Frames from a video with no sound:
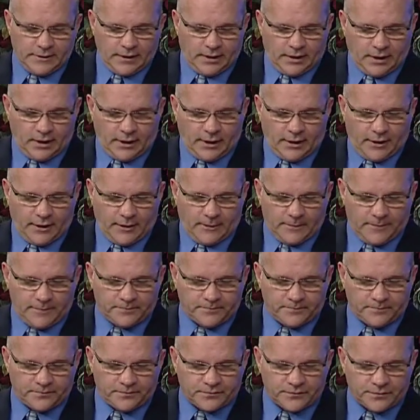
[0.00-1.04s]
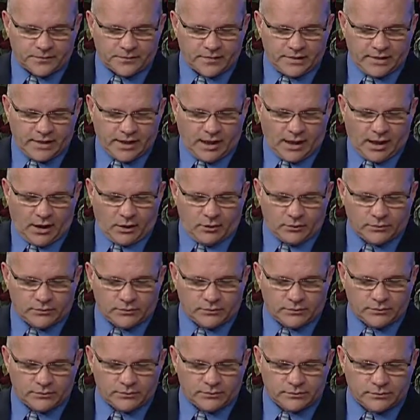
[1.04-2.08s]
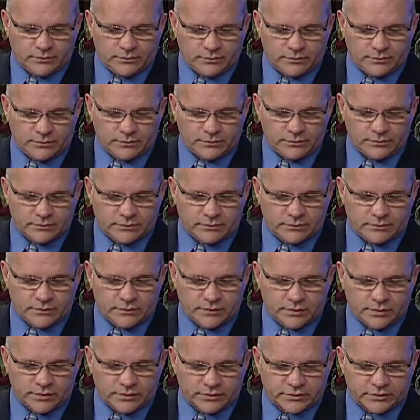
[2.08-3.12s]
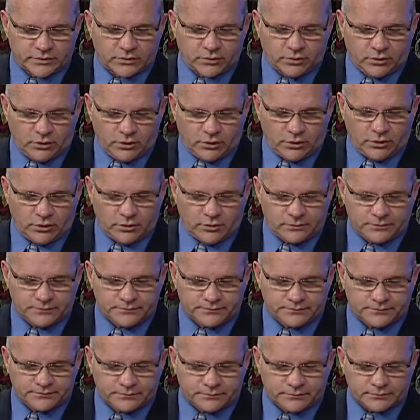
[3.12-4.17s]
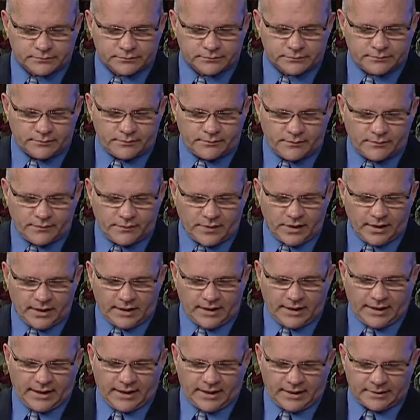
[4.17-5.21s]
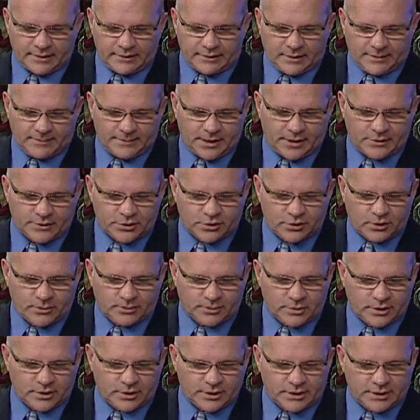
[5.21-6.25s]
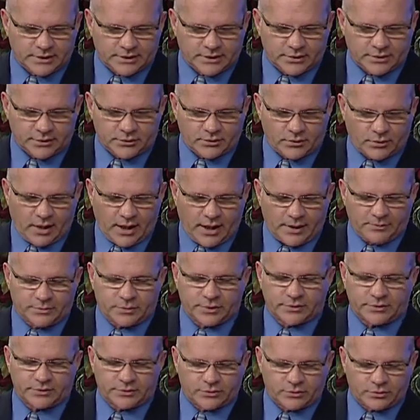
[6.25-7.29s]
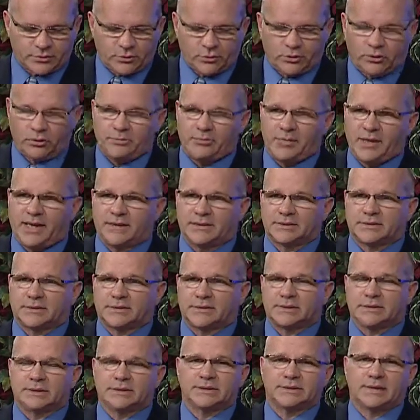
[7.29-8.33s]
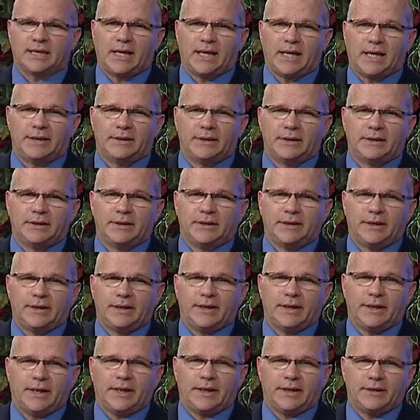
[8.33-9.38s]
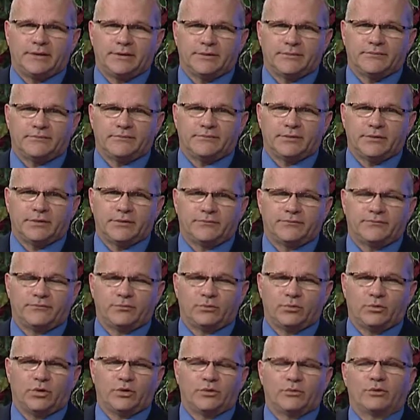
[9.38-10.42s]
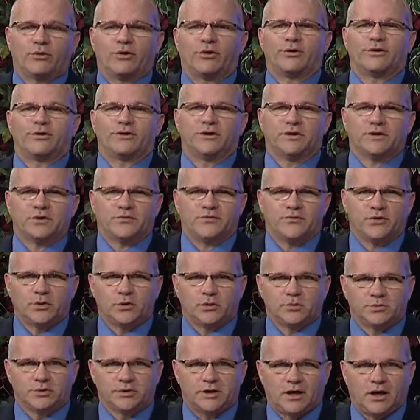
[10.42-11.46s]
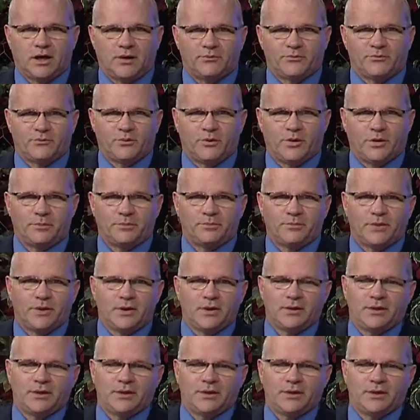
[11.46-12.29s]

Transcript: Now, the school, I'm not sure I'm going to get this right, but the school basically said, hey, where did these fumes come from?